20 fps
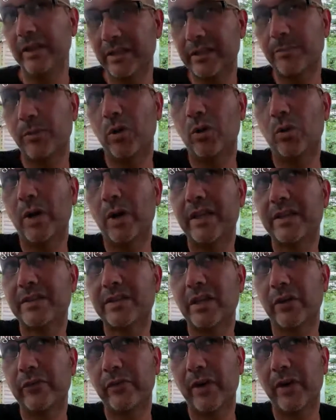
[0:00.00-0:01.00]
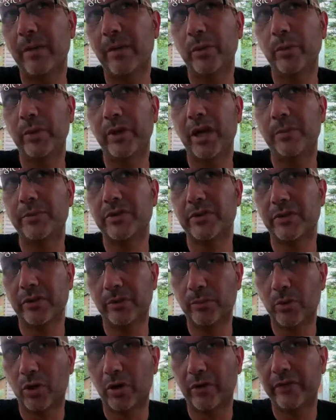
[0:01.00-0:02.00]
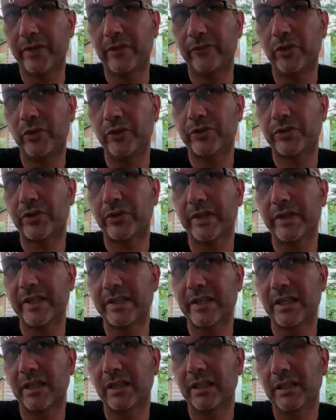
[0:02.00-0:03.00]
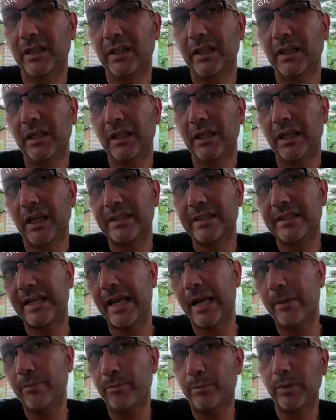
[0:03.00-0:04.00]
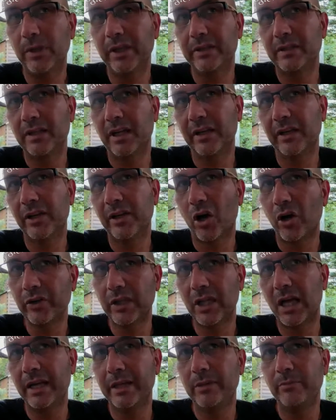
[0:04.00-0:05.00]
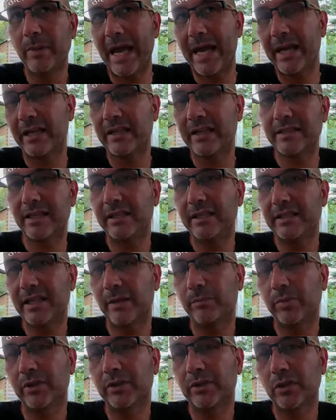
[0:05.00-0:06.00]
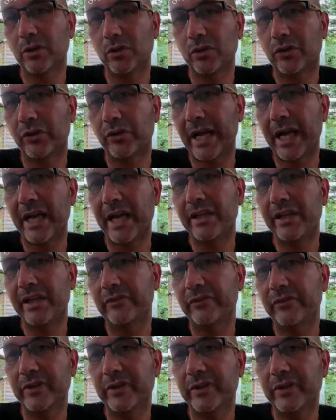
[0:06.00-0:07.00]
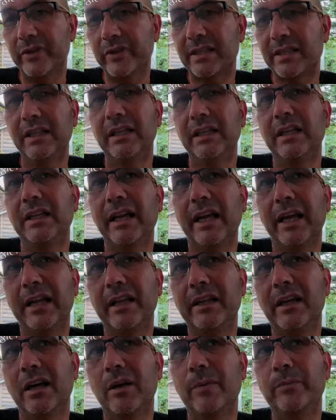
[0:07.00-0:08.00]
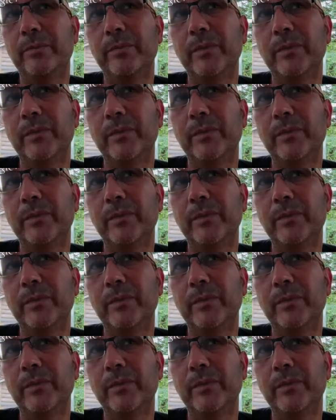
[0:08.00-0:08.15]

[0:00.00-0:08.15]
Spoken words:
with in a small way so far, but we hope to do more of in the future, is a template, an online magazine template called Creativist. And